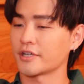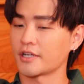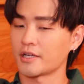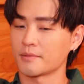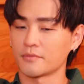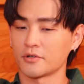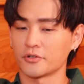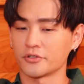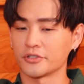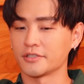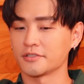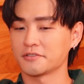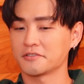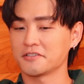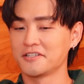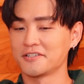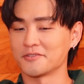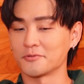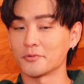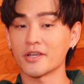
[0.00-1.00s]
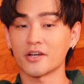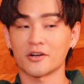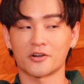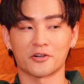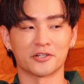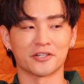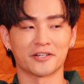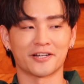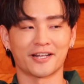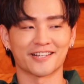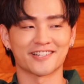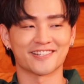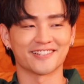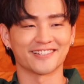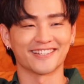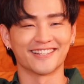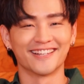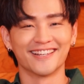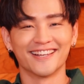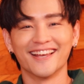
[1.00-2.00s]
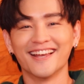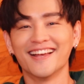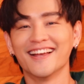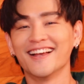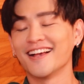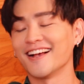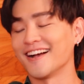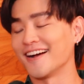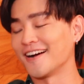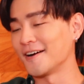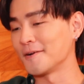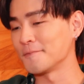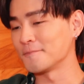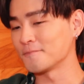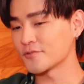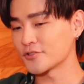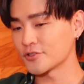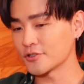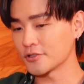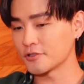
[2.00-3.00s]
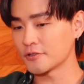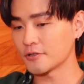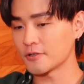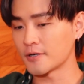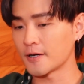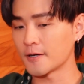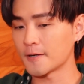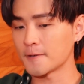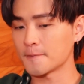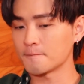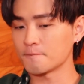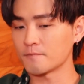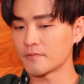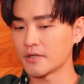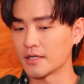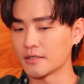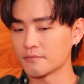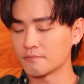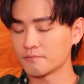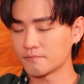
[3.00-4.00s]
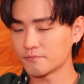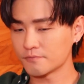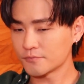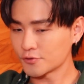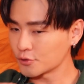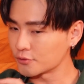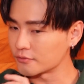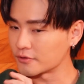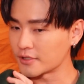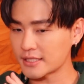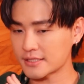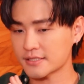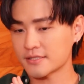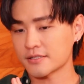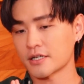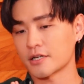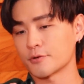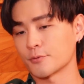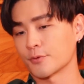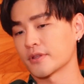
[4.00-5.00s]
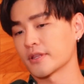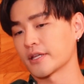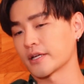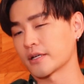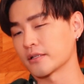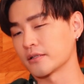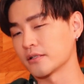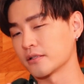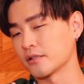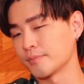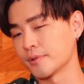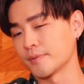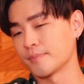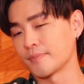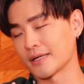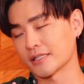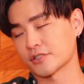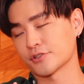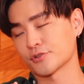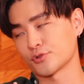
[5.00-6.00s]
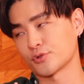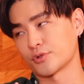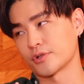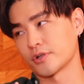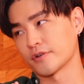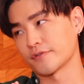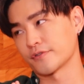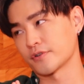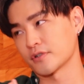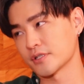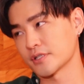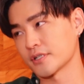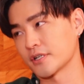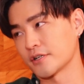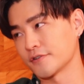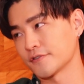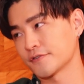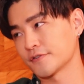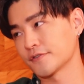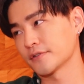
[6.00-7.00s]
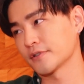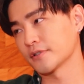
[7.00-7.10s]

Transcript: okay, I'm on it. We are on it actually. So let's start with like a little bit backstory of yourself.